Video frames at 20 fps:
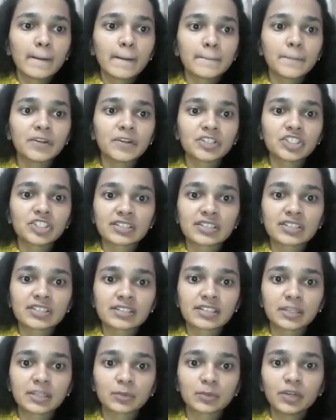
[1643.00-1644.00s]

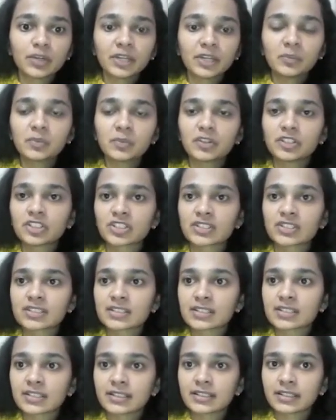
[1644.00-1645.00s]
purchases daybook, and
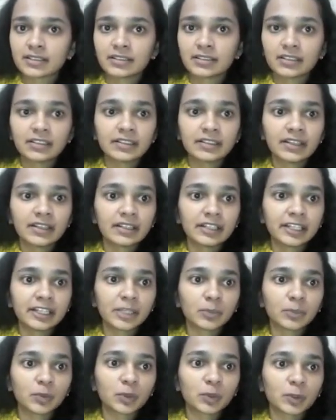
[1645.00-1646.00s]
purchases return
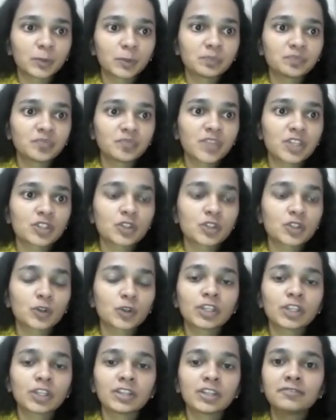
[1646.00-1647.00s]
daybook. So
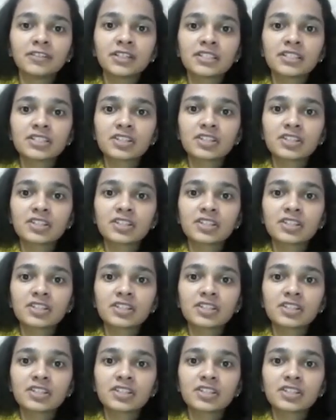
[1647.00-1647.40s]
the first